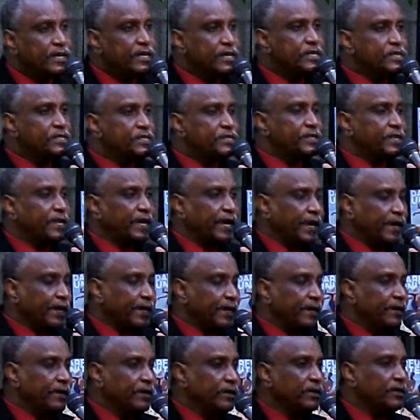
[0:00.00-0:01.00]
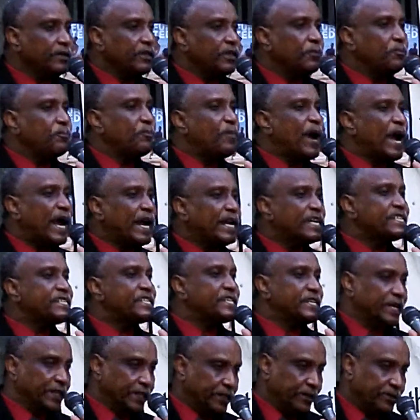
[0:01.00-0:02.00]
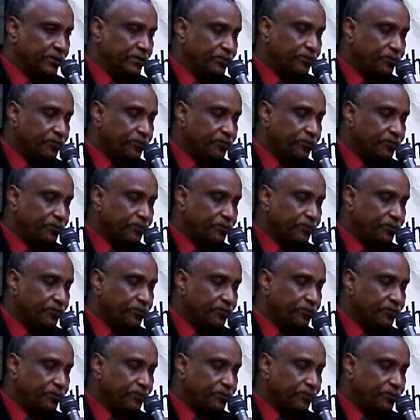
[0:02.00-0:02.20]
is taking the back seat.